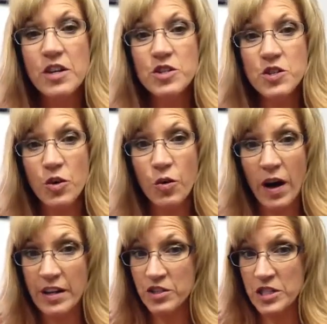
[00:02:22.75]
So
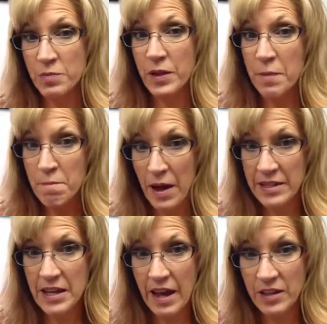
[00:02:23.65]
I just split my
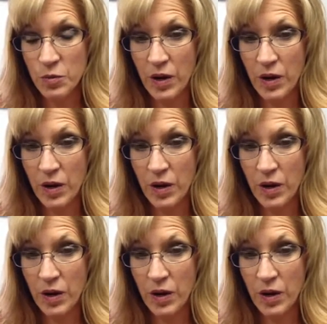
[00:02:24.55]
tax,